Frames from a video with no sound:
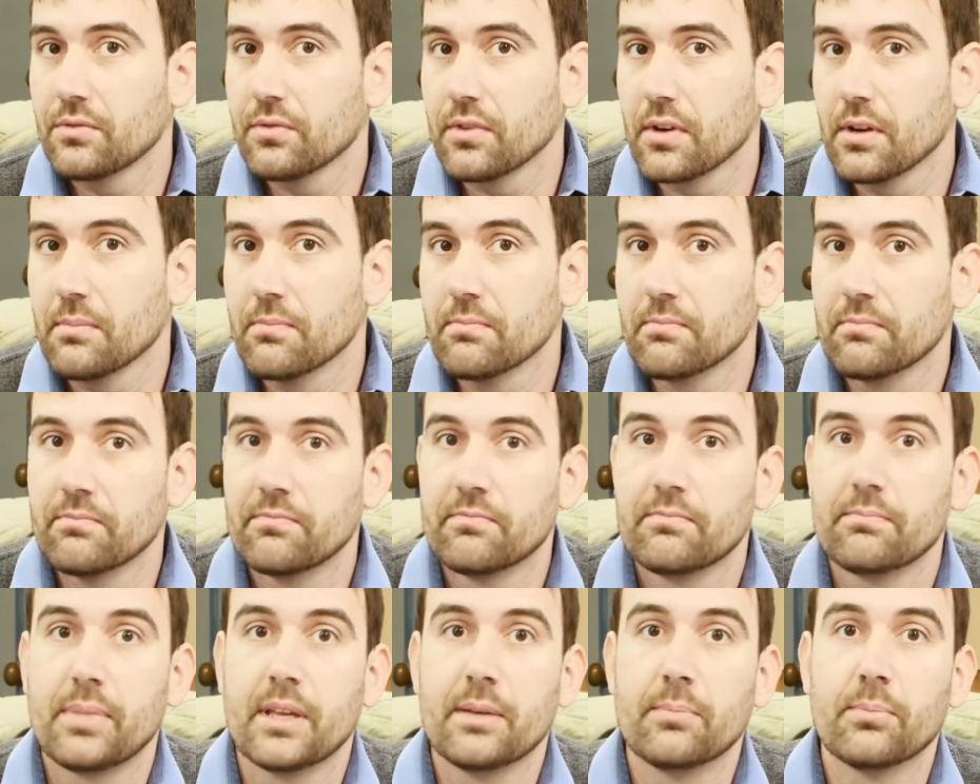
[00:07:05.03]
from
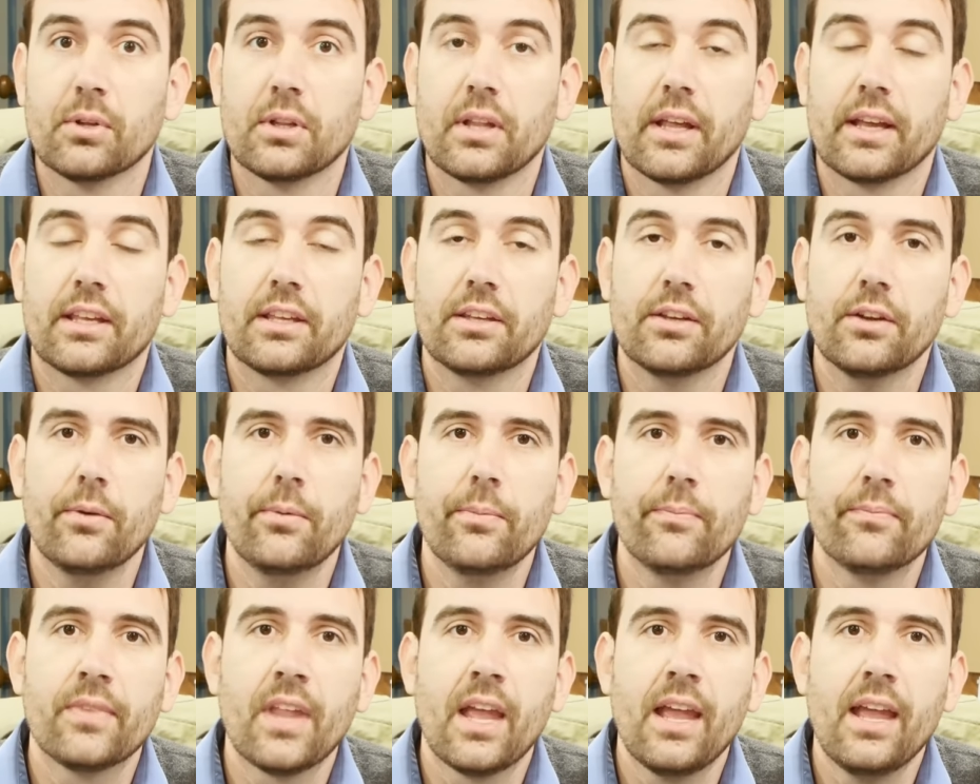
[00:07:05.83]
people like
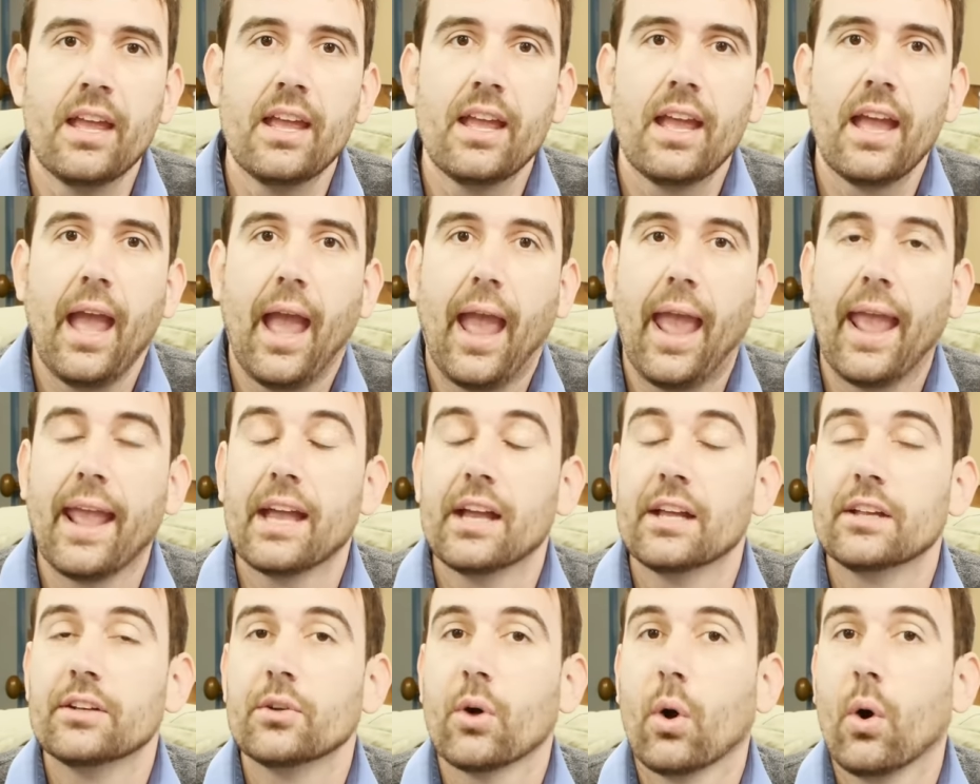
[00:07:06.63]
you.
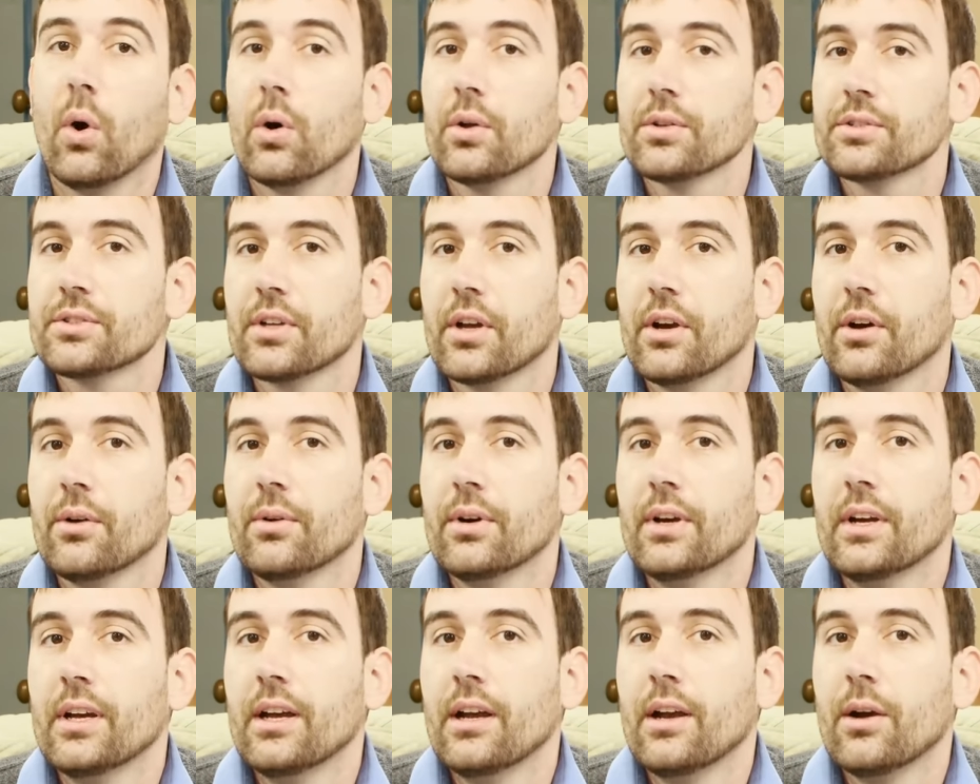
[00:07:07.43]
And also,
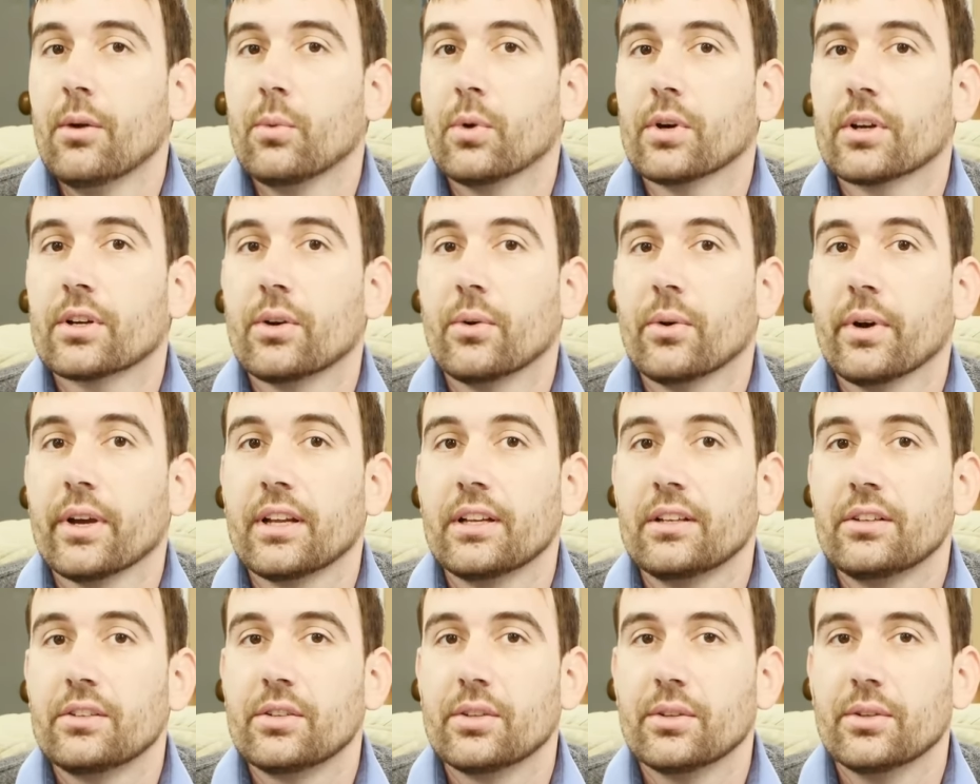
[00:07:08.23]
we're
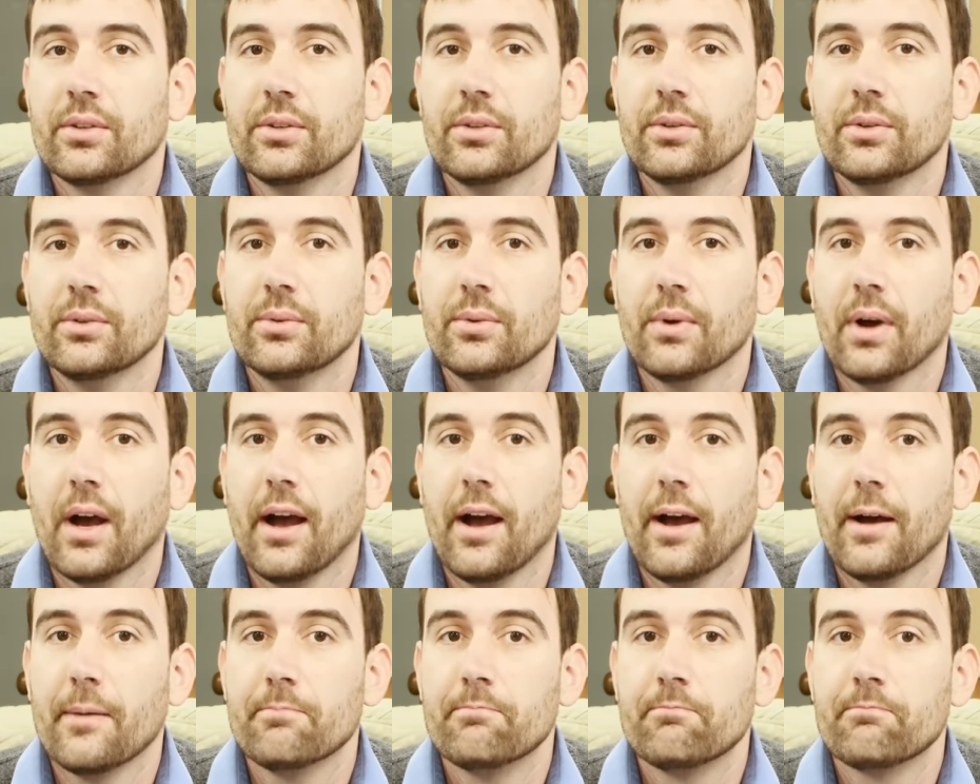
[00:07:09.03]
going to
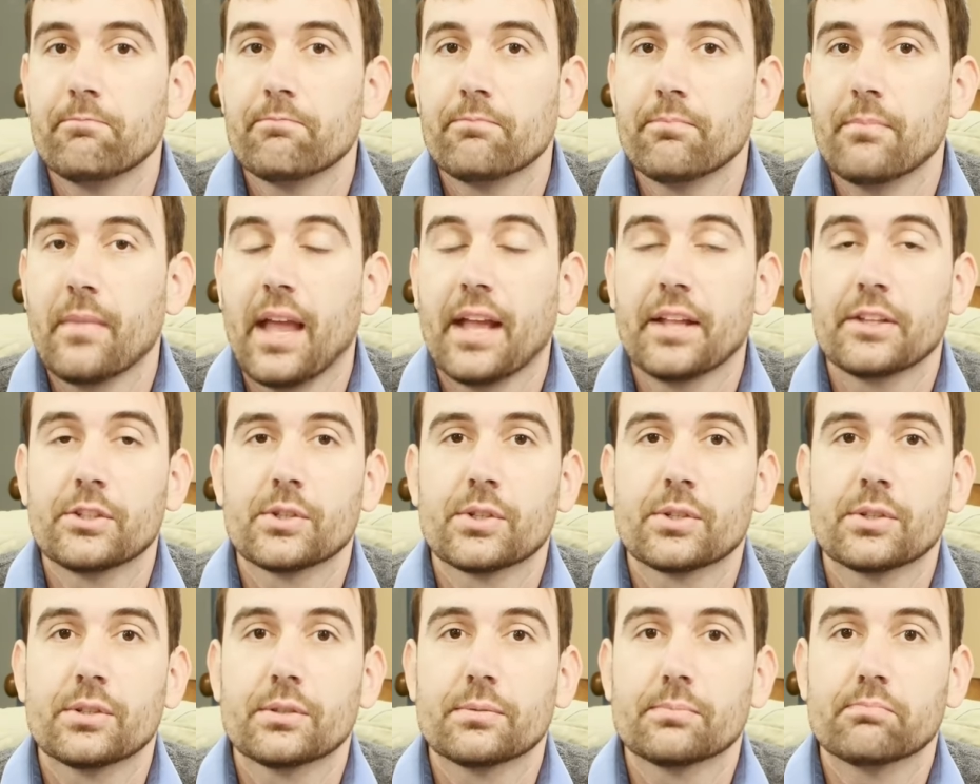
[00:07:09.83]
uh,
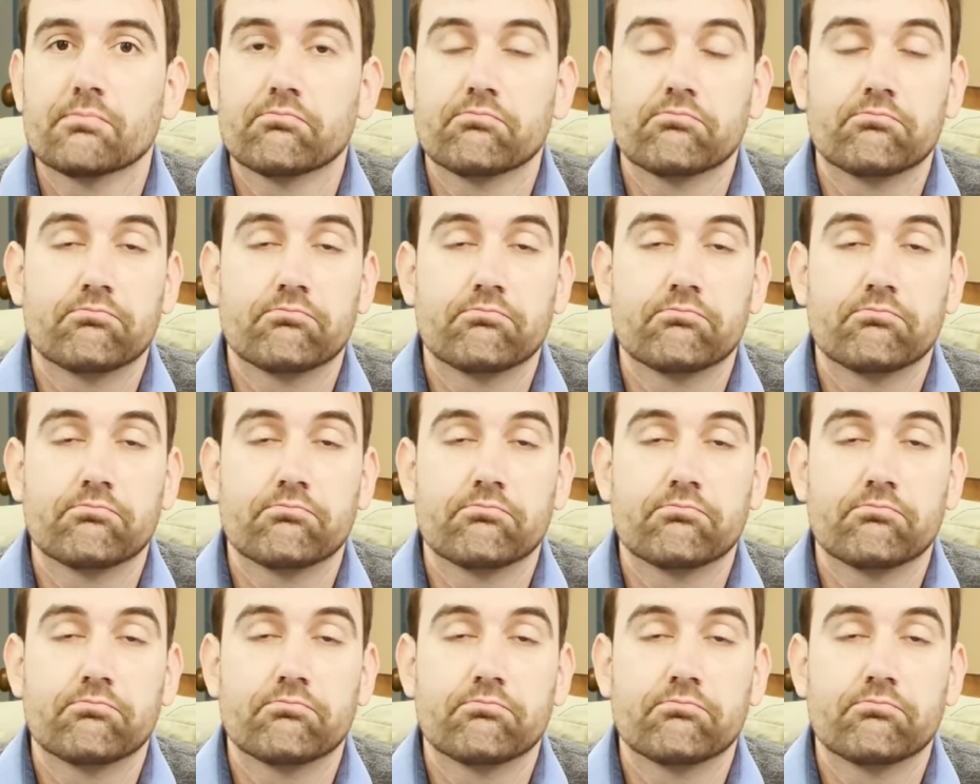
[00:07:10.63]
answer,